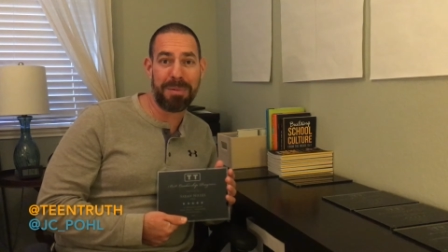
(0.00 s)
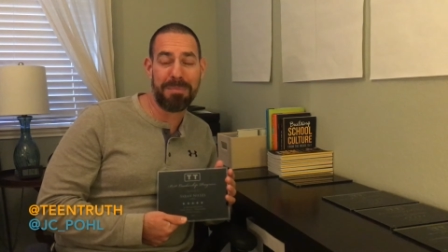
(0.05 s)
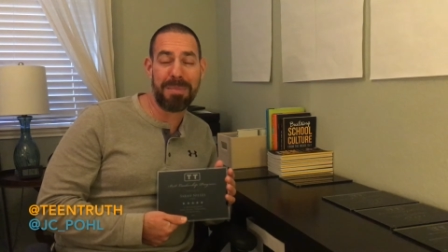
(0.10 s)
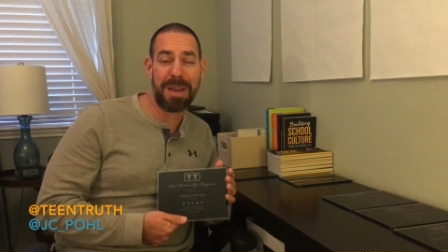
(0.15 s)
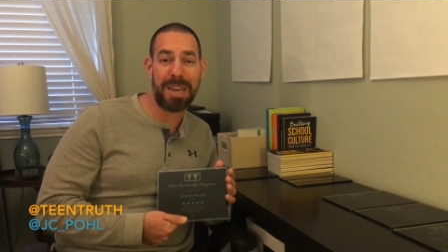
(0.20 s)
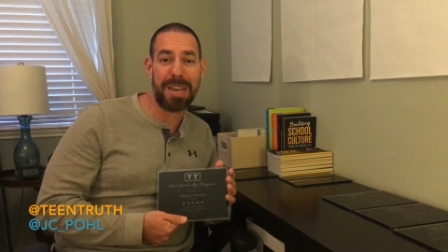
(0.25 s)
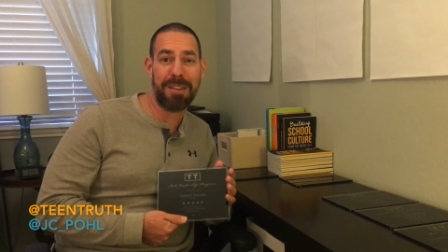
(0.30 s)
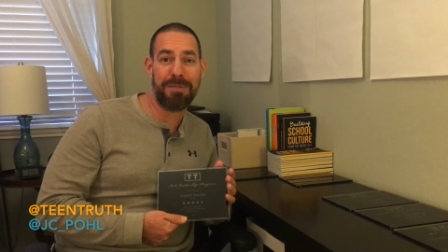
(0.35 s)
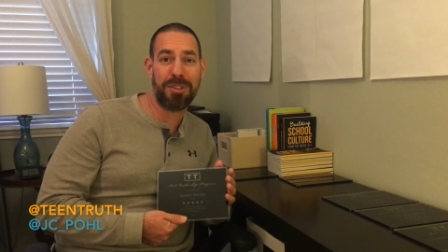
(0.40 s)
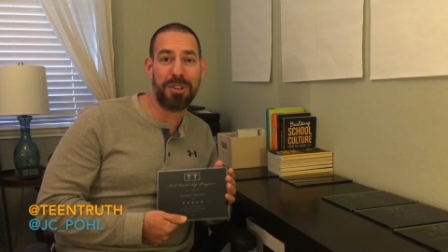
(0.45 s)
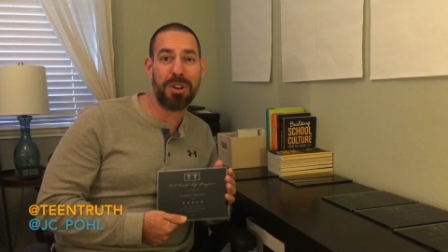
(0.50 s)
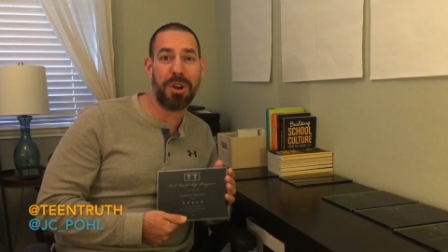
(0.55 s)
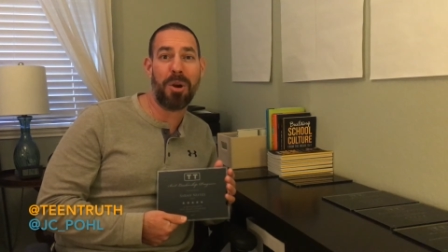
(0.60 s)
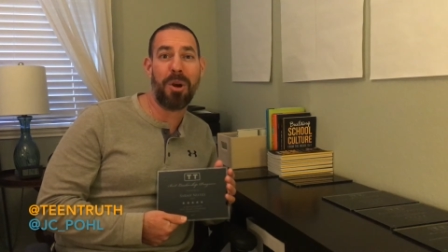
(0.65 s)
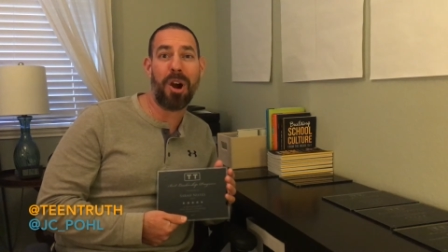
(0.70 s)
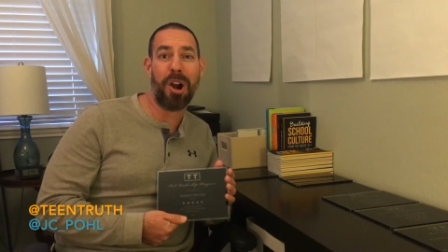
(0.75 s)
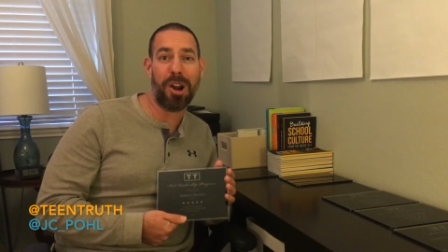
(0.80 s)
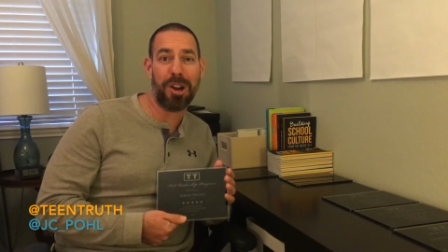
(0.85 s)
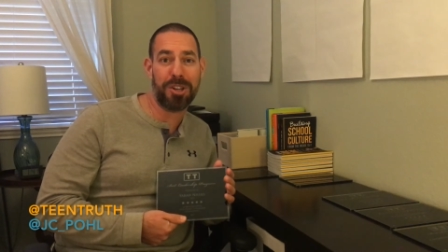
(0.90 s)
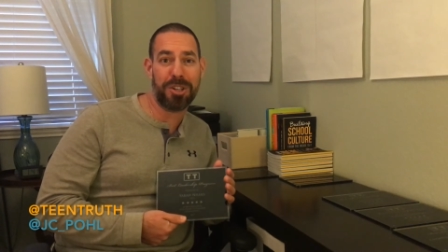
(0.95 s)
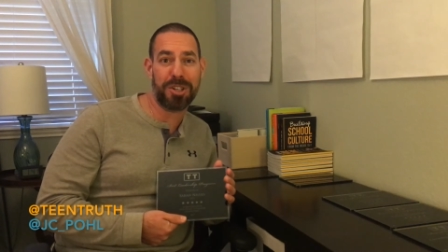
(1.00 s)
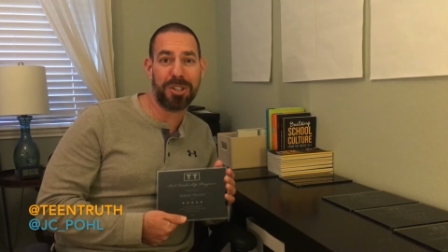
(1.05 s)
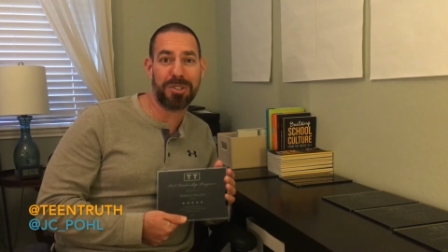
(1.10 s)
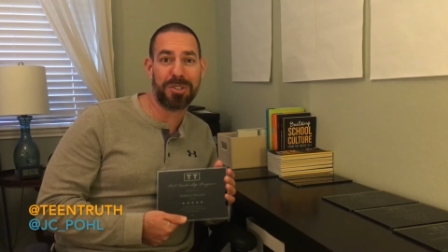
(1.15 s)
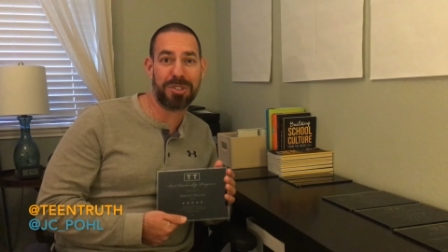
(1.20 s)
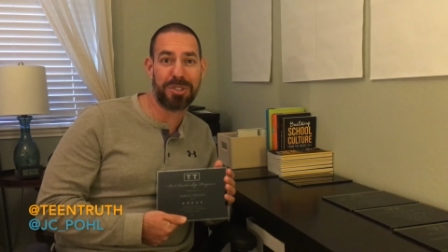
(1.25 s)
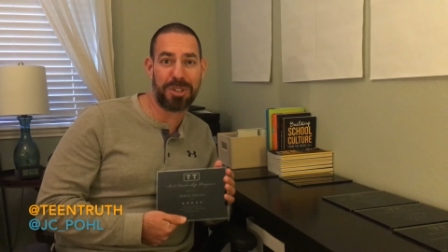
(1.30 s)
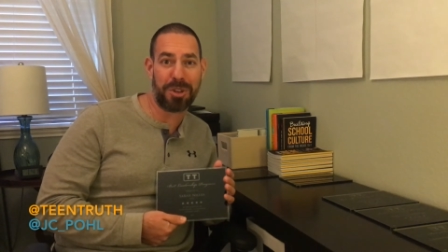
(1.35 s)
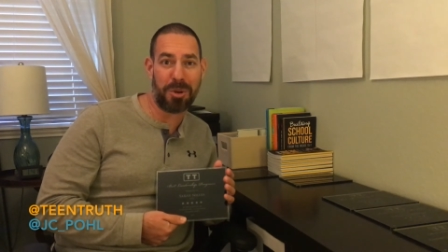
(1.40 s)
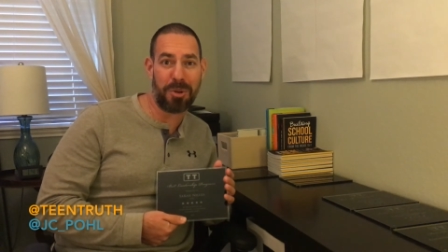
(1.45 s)
Many of you know
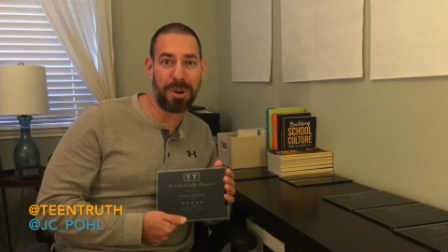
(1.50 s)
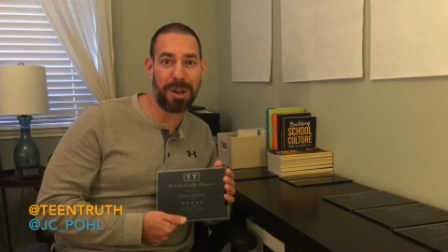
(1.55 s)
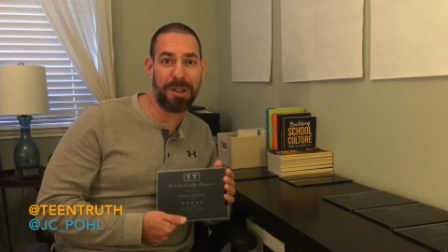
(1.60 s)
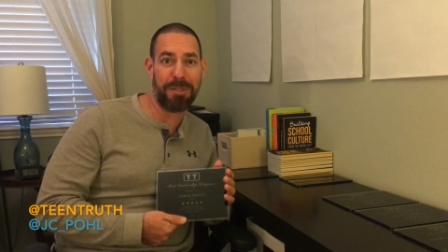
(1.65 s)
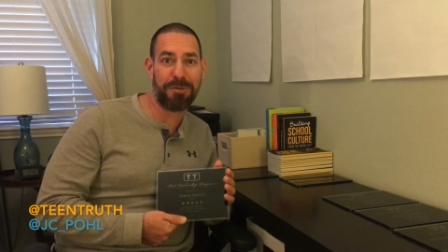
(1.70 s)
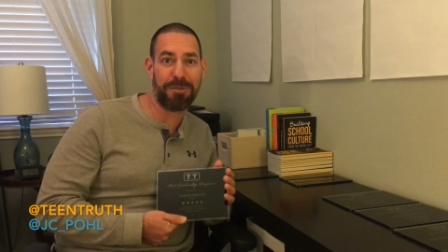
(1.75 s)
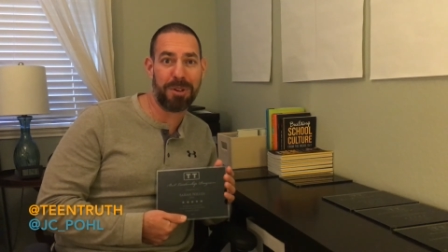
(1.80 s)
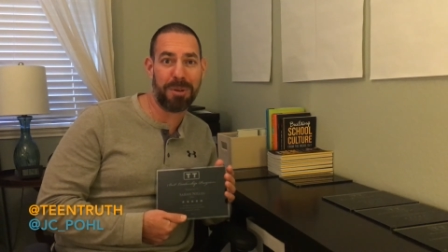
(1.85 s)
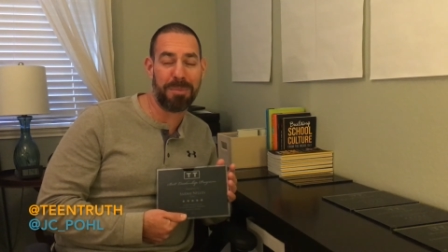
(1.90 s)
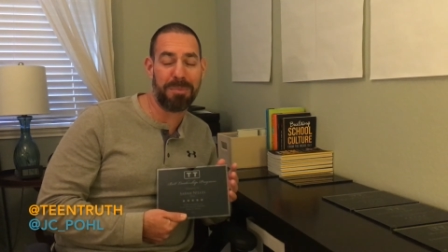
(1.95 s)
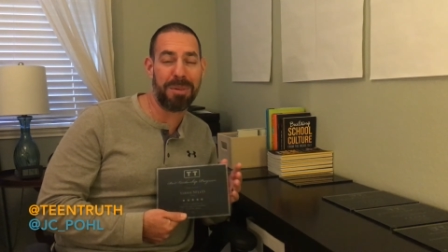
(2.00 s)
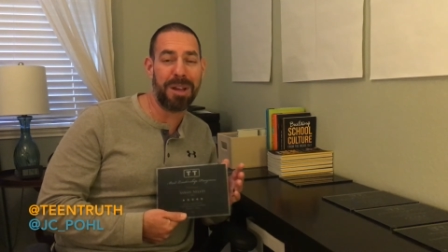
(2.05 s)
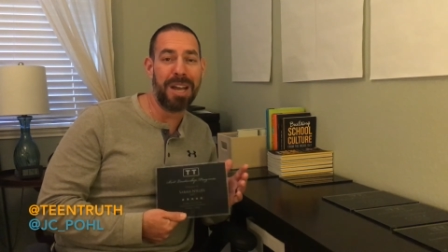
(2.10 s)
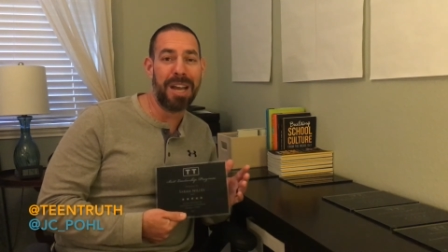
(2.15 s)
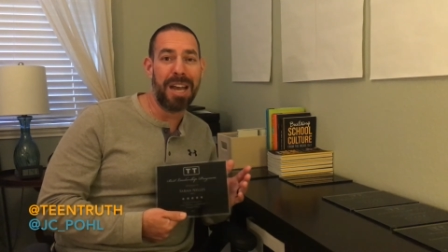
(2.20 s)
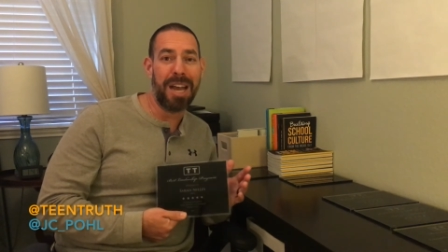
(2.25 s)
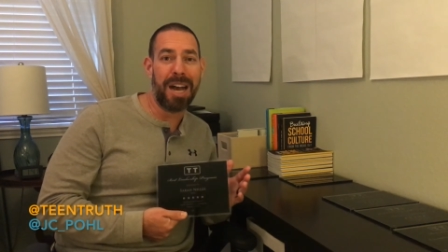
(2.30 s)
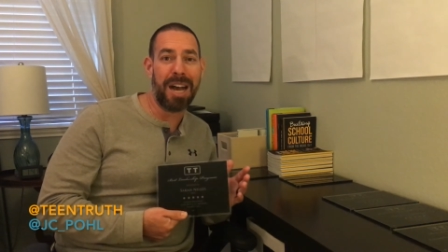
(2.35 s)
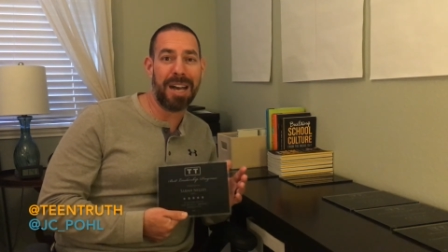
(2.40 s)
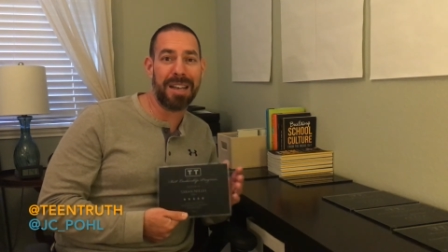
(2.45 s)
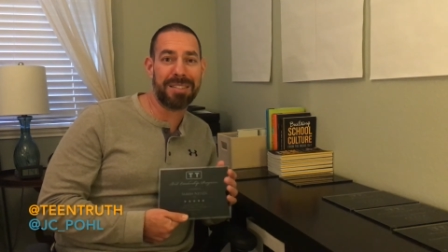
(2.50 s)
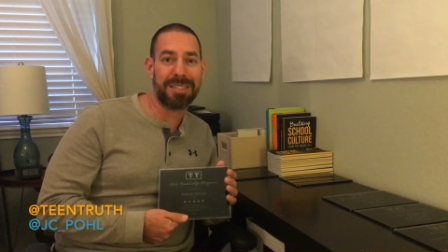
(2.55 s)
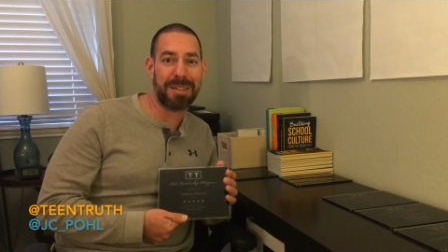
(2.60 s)
Arjun's story from uh,